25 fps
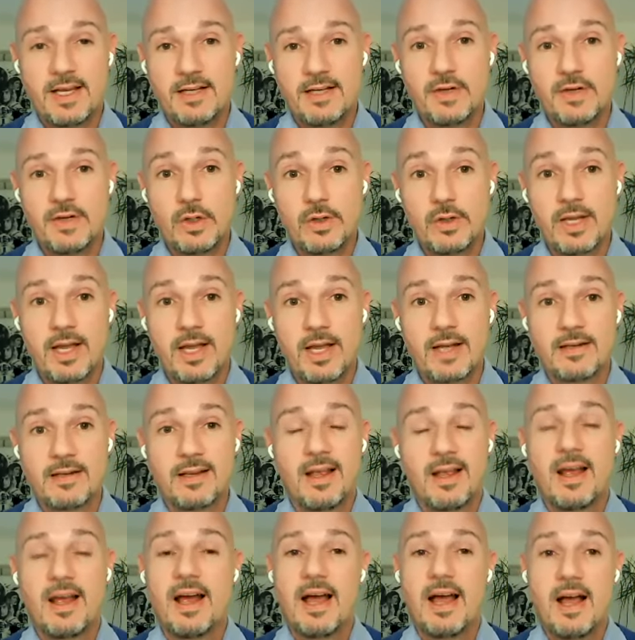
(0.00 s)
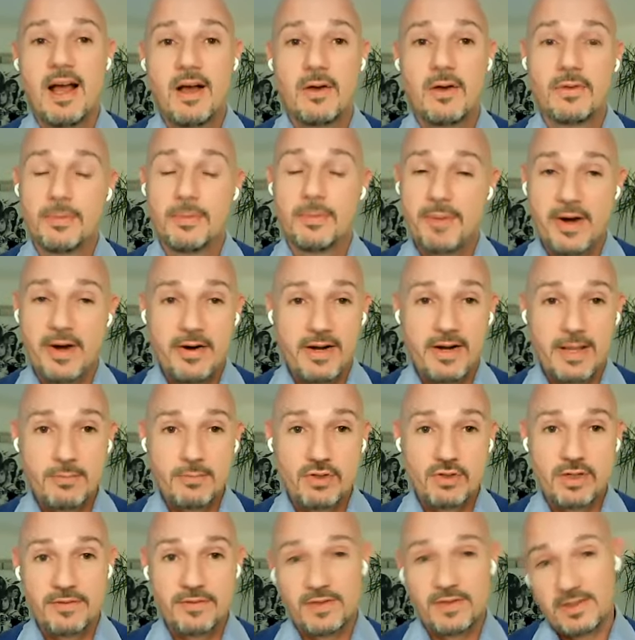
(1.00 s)
And if you look at how the
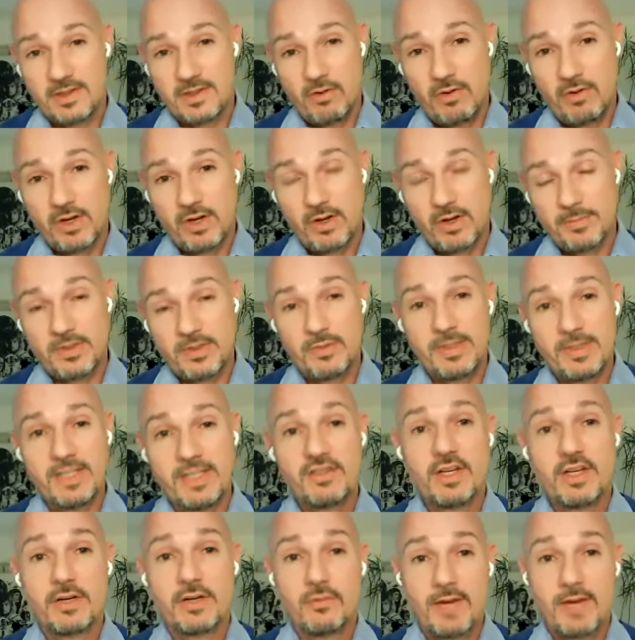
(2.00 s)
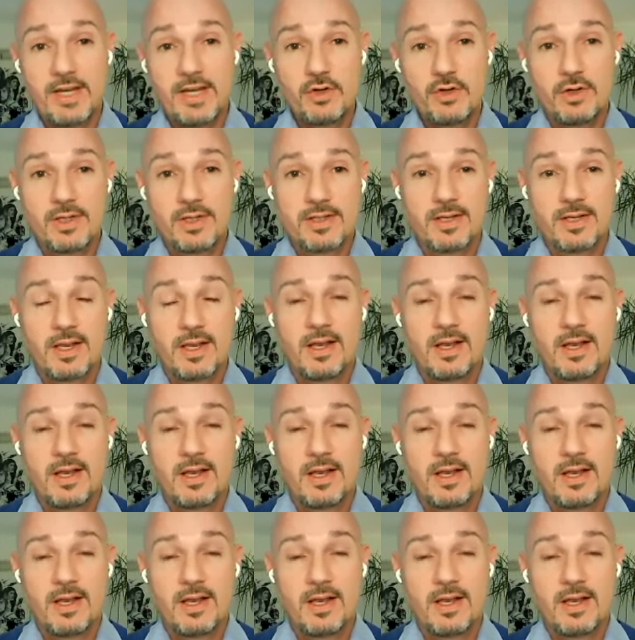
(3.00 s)
paradigm shift is going on between the generations,